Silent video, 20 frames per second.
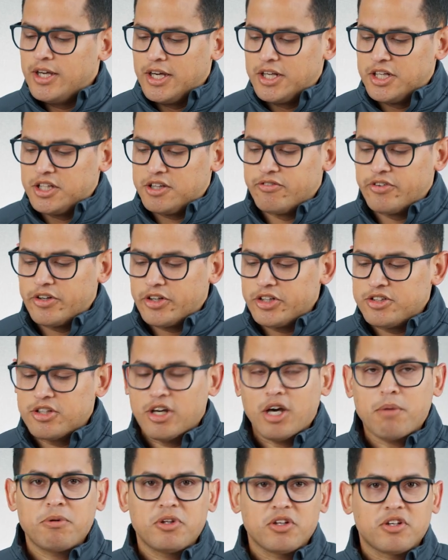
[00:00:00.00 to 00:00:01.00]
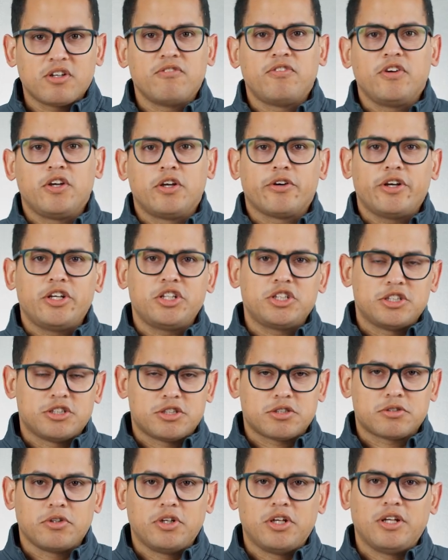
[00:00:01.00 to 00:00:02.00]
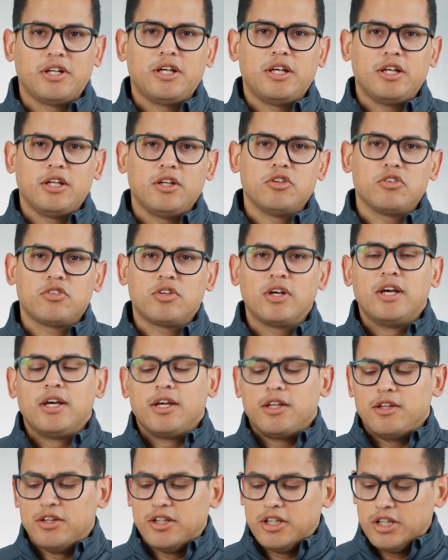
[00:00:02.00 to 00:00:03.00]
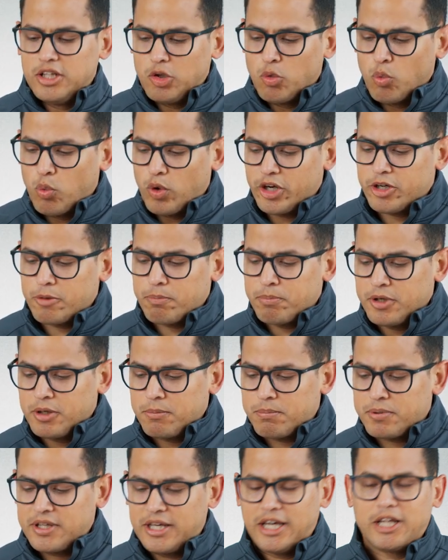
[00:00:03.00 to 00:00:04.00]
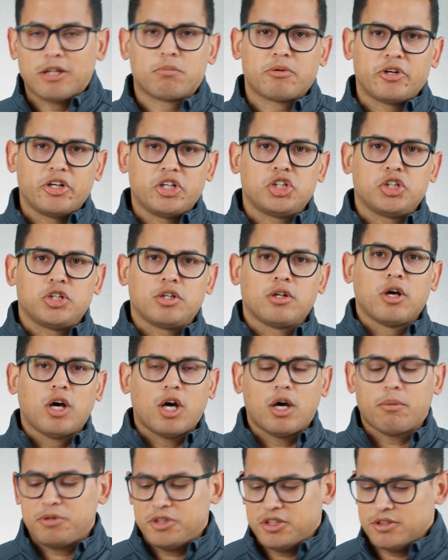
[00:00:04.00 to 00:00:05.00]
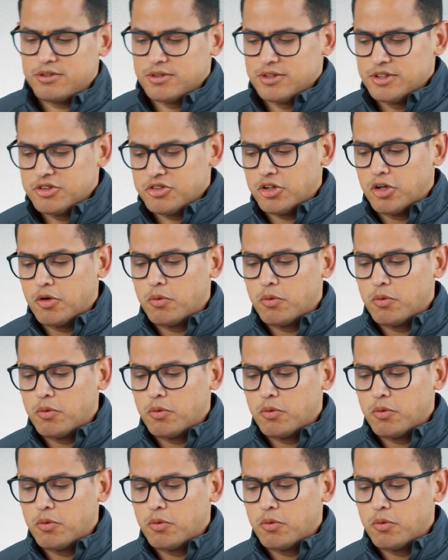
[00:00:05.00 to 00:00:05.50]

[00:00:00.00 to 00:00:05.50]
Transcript: And at the very top of the configuration screen is the water pump calibration option. So